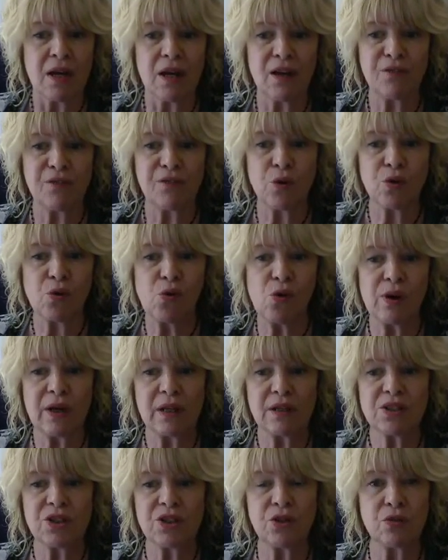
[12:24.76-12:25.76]
if you're
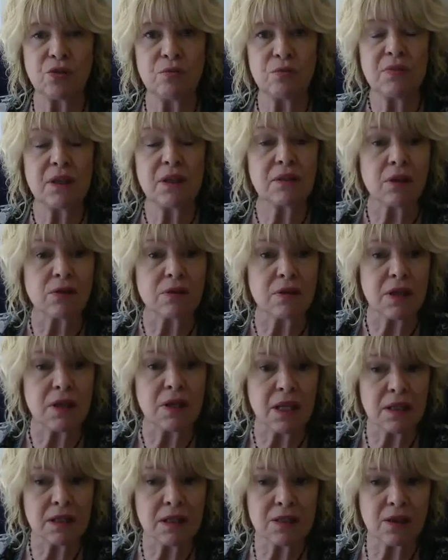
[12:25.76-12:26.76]
going to meet the
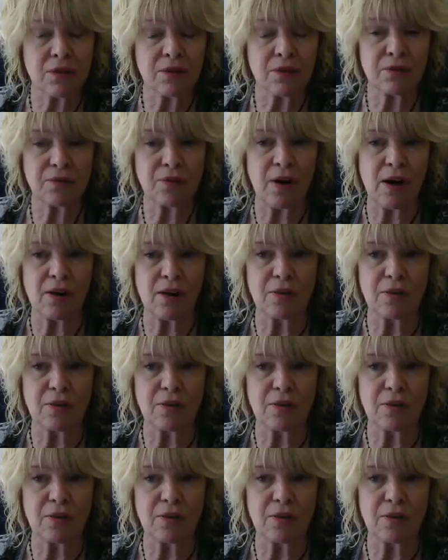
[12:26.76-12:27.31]
needs of